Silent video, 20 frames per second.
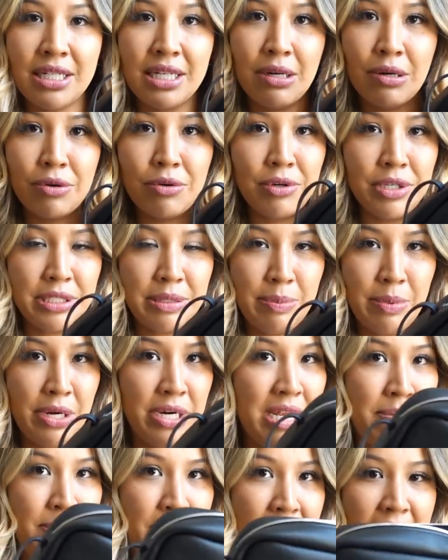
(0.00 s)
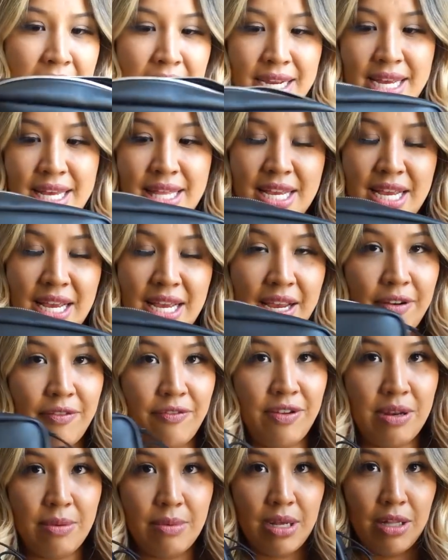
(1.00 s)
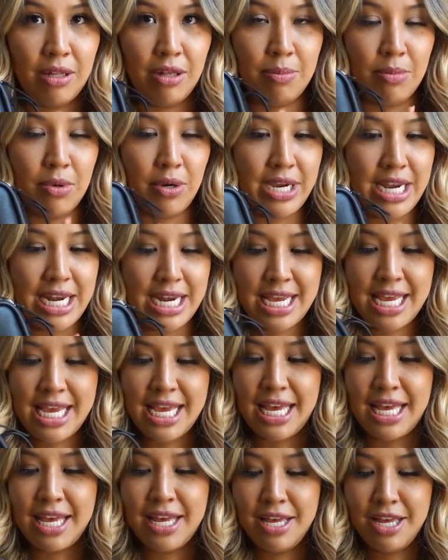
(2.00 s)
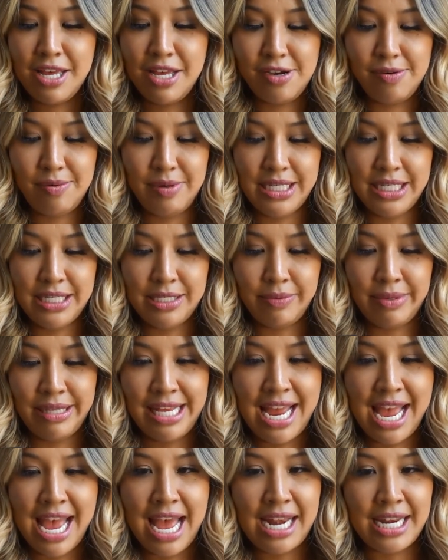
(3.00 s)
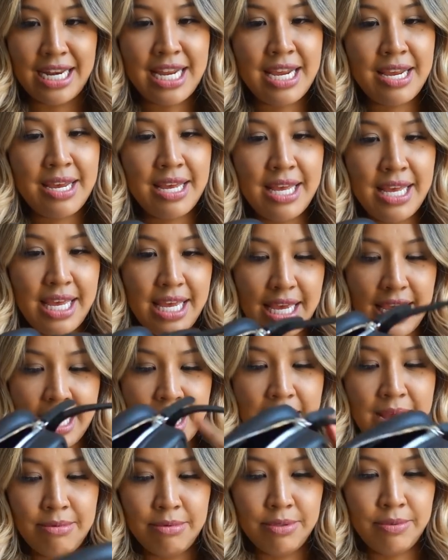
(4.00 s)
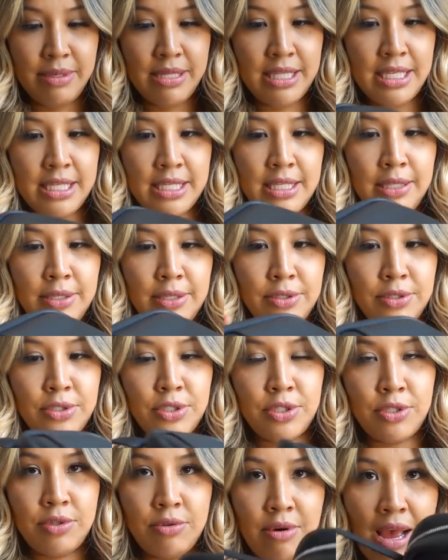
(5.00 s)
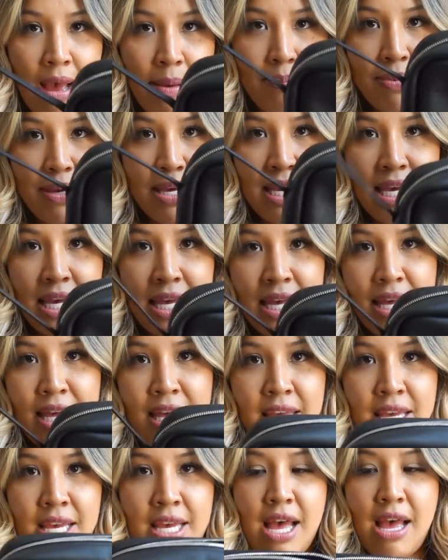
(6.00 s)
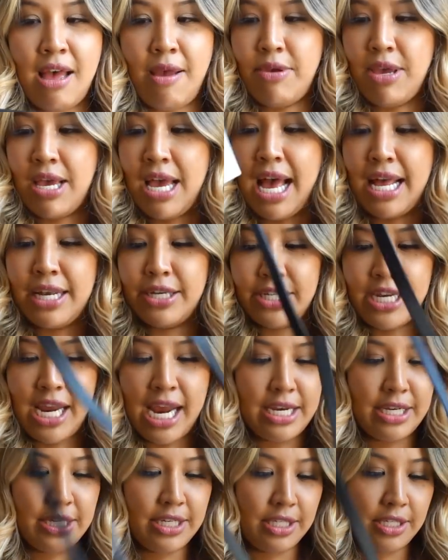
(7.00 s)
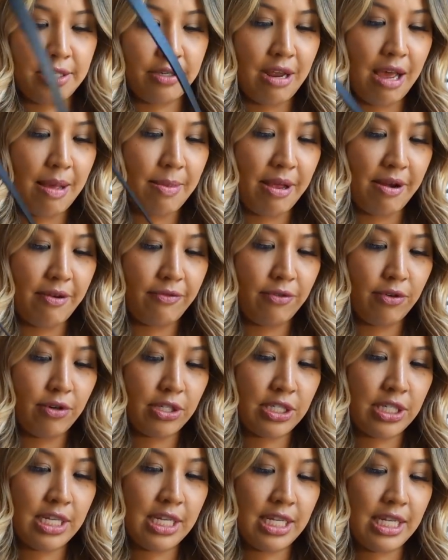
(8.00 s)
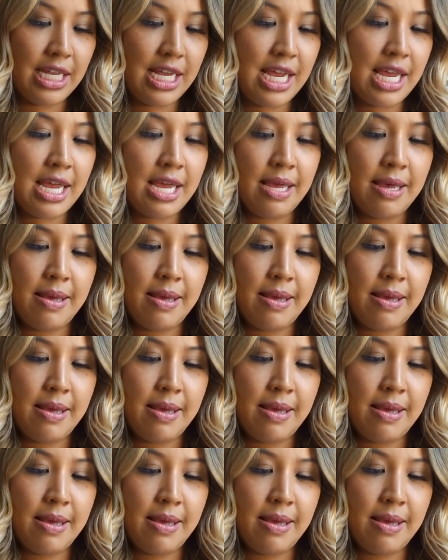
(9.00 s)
Chanel crossbody bag. I think I can fit a lot more in here, which is really handy. It comes with this little strap here. Um, you can't change the strap, unfortunately.